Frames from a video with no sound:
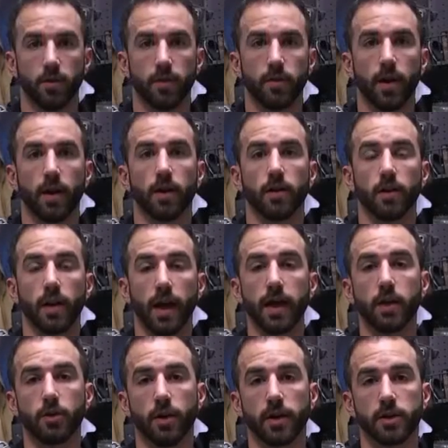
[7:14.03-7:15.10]
We've got our
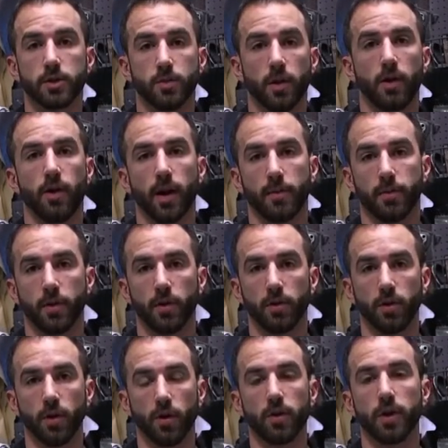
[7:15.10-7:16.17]
light gray Spray Wrap Pro
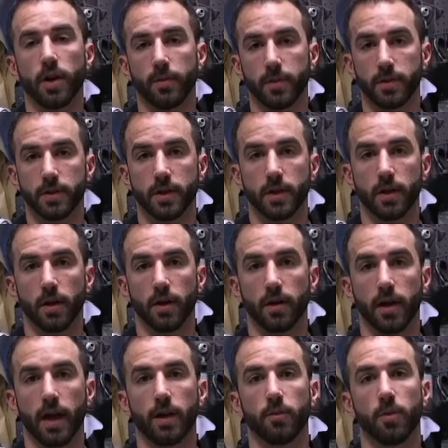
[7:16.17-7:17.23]
loaded up into the
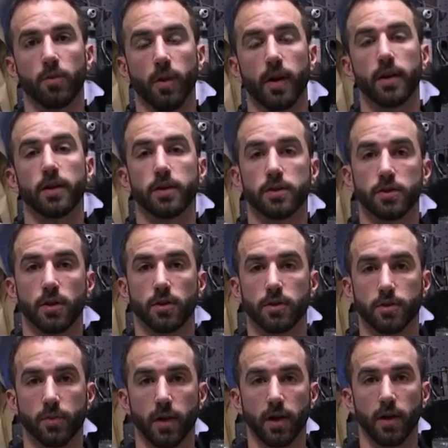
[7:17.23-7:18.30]
gun and we're ready to start
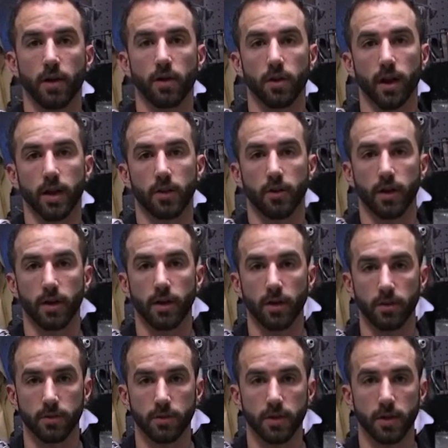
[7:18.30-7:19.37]
spraying our light gray
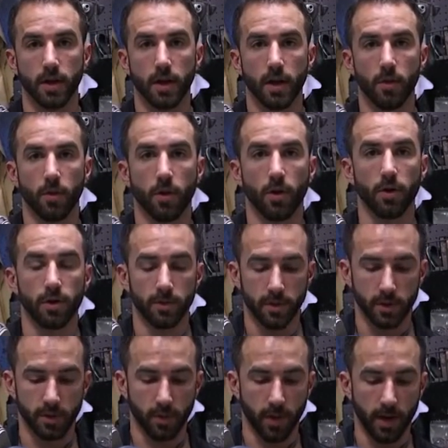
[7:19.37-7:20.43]
coats. We're going to
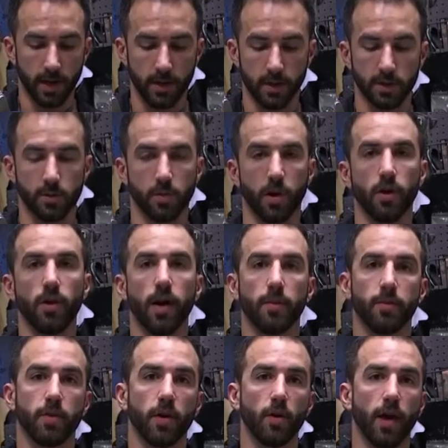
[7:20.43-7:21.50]
be spraying the Spray
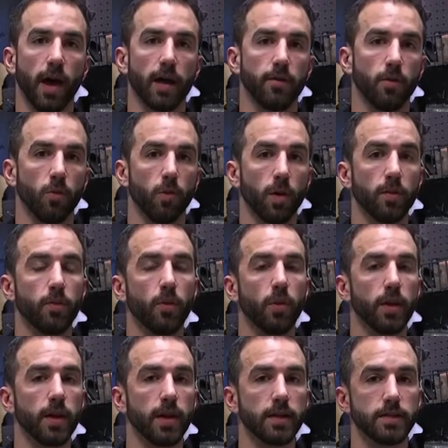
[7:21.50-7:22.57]
Wrap Pro out of a
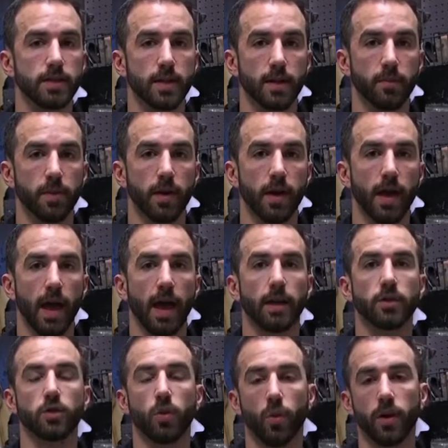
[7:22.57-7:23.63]
1.8 tip
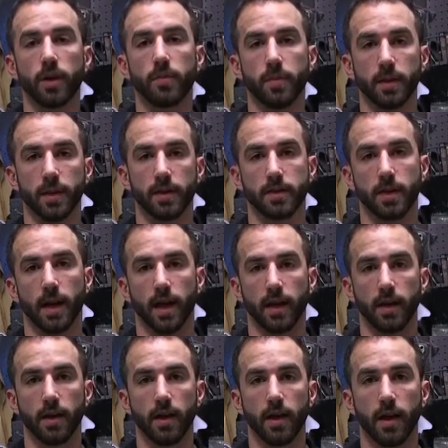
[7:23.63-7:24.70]
at 20 psi.
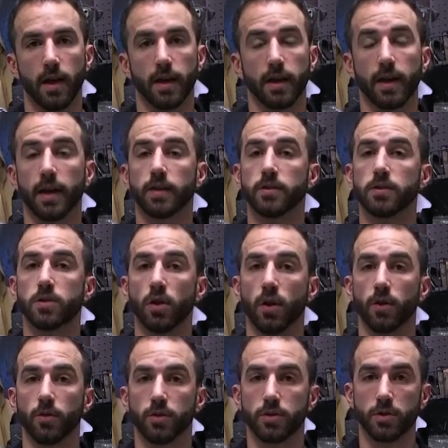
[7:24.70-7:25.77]
And again,
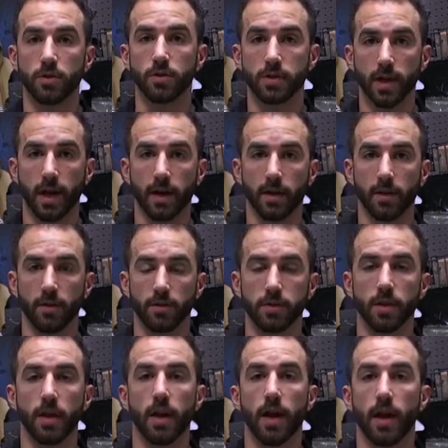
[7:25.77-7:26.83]
starting with 2 tack
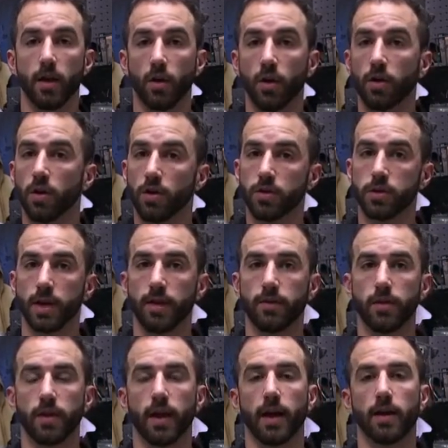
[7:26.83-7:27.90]
coats, and all coats
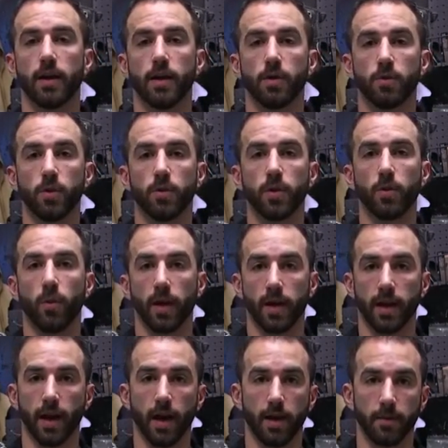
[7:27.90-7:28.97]
after that will be
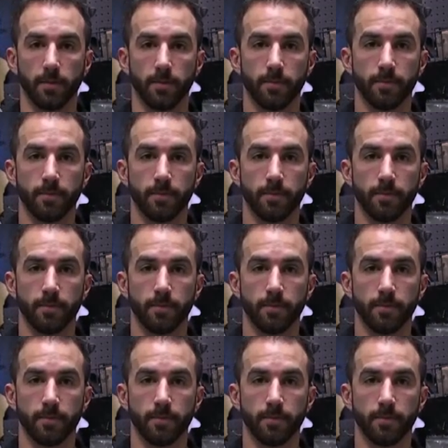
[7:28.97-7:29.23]
wetting out.